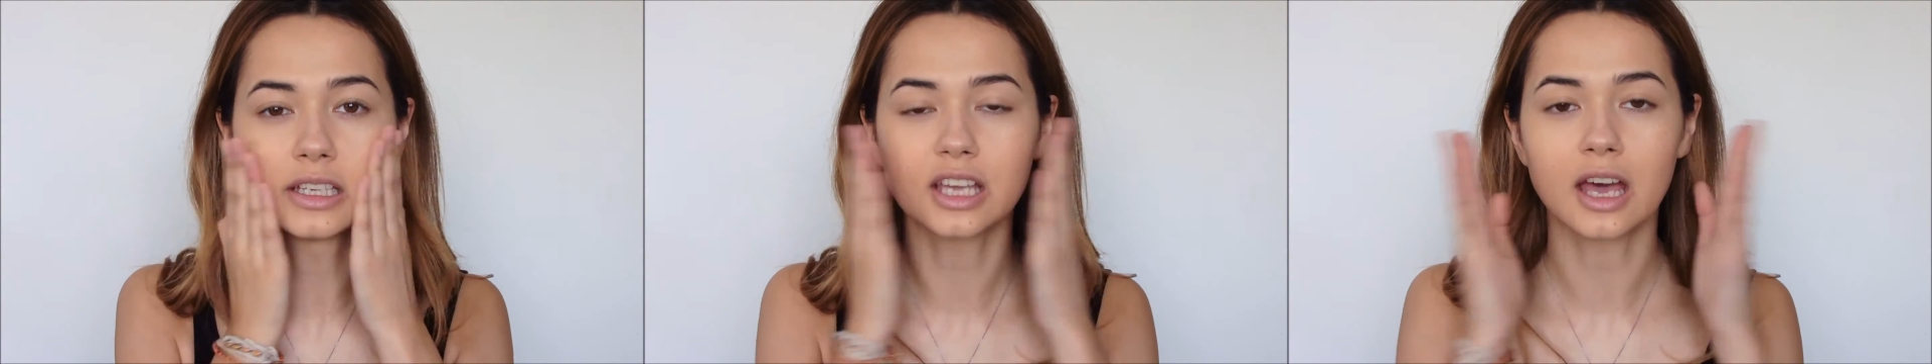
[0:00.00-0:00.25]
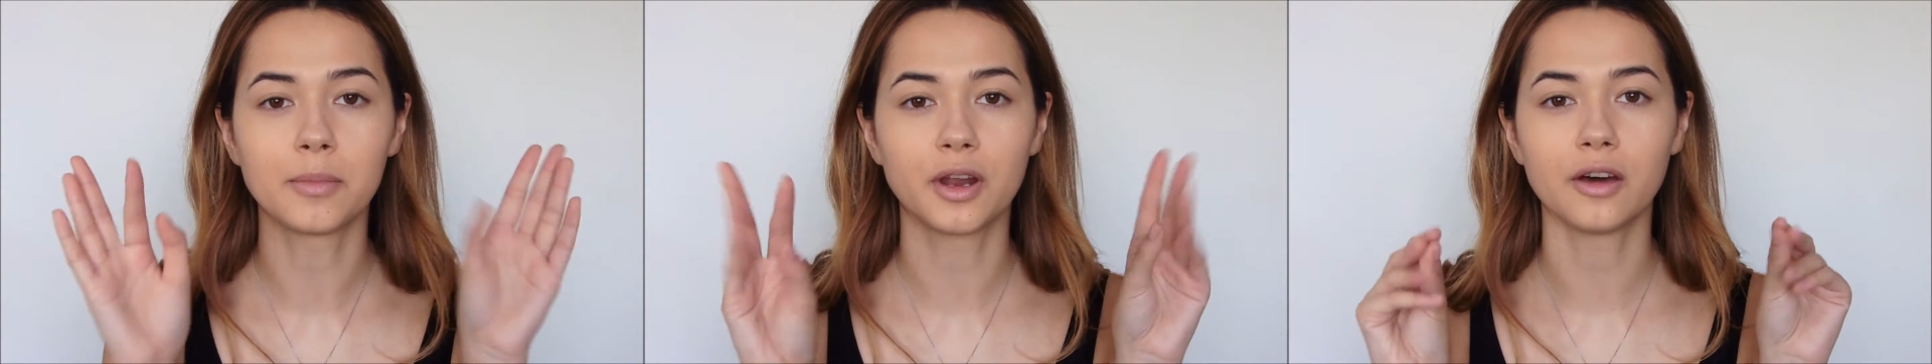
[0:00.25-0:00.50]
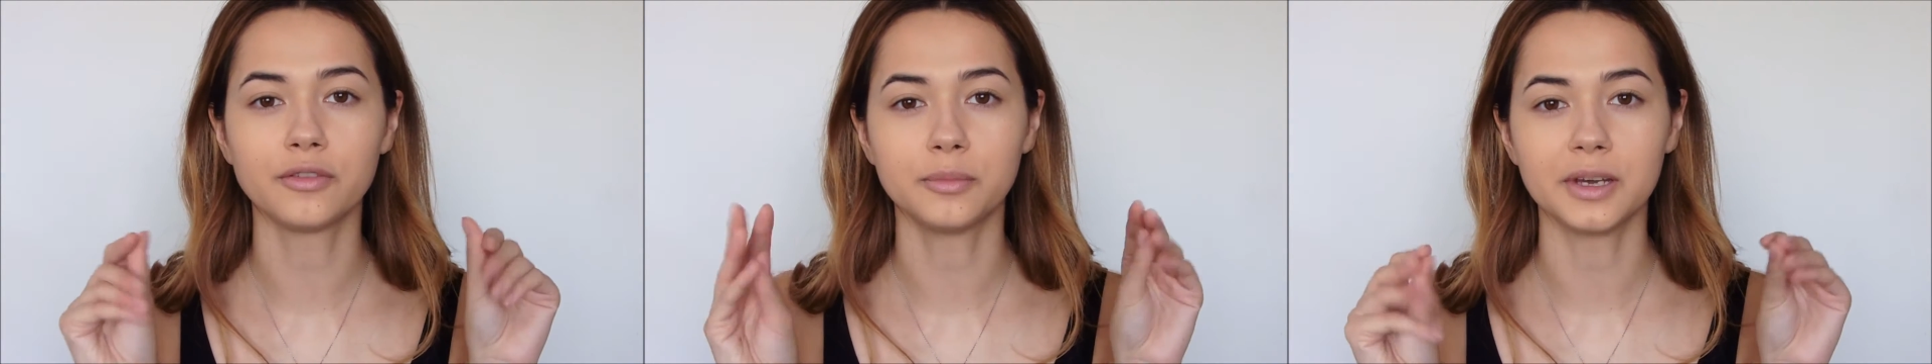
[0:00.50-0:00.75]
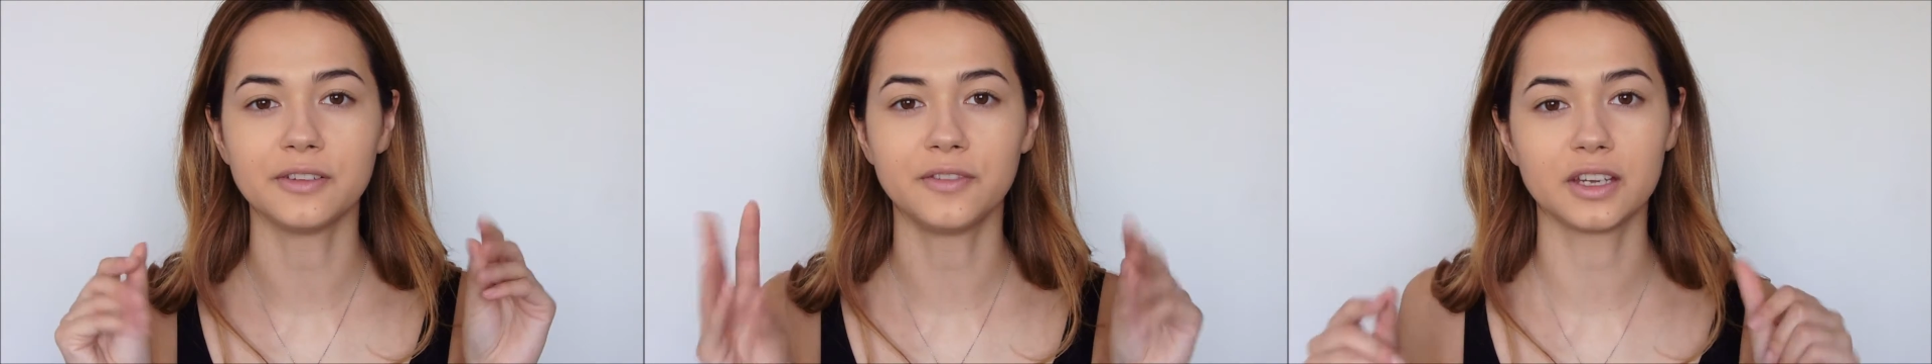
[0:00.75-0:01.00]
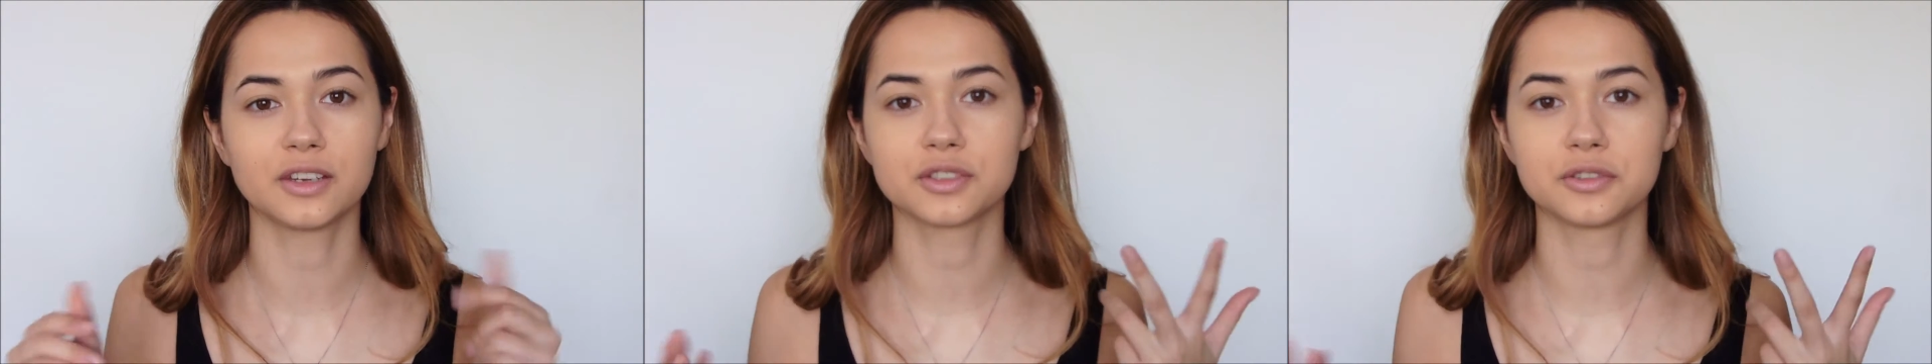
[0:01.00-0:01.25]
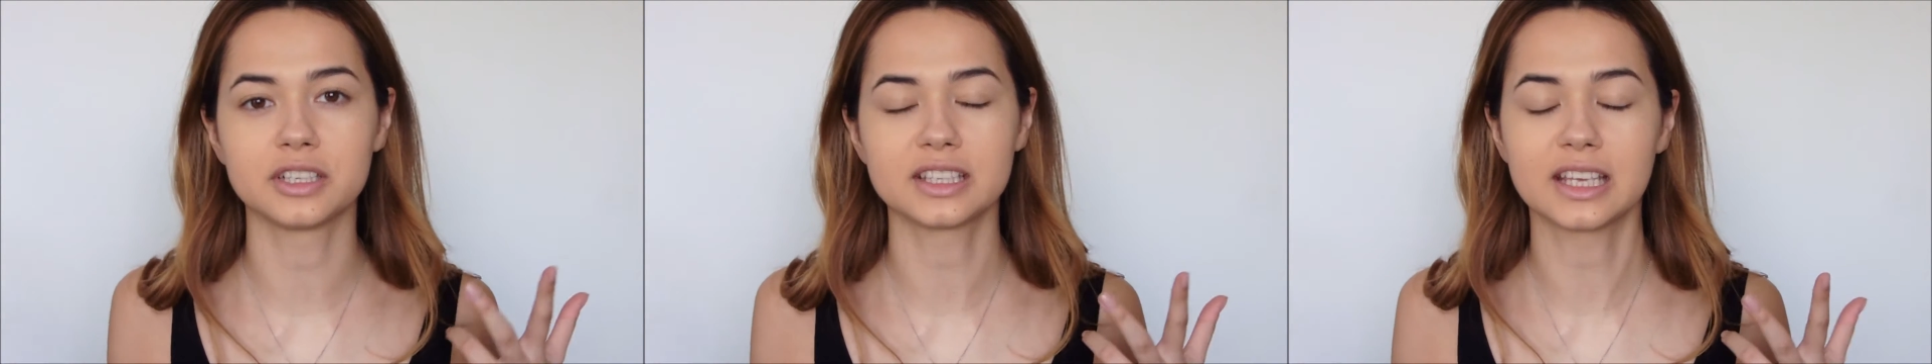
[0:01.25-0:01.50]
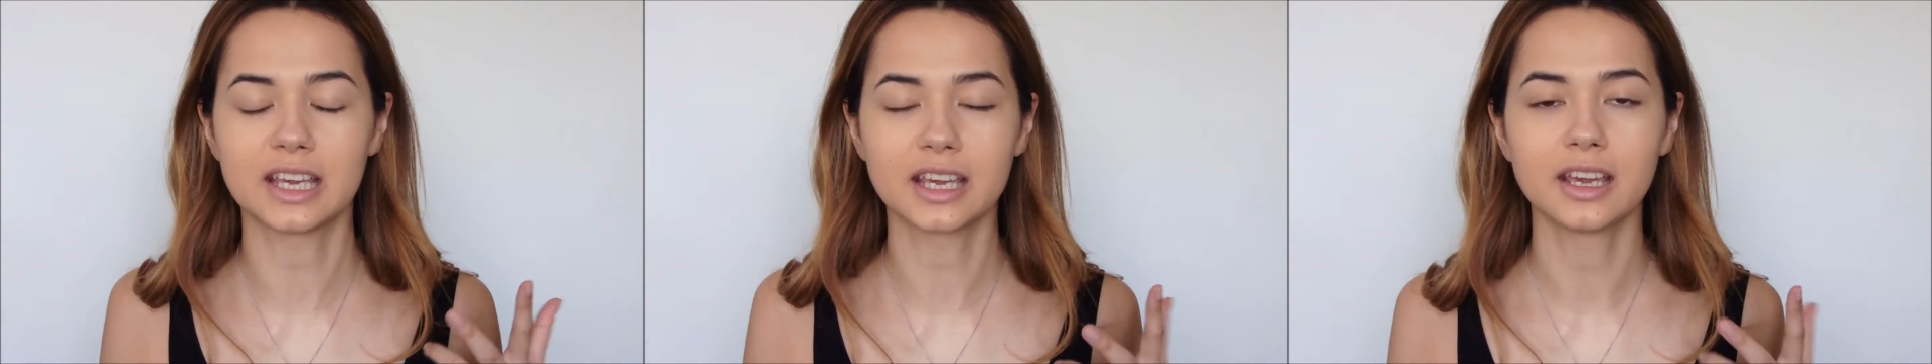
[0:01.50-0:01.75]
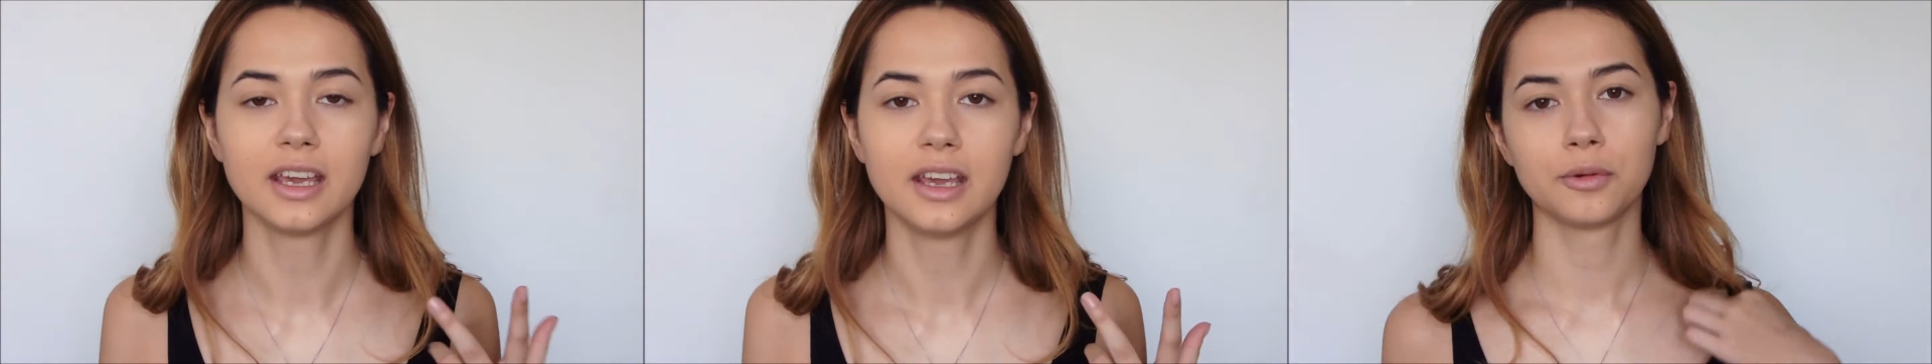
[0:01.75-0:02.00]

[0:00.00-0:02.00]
it's coming off of my fingers or anything,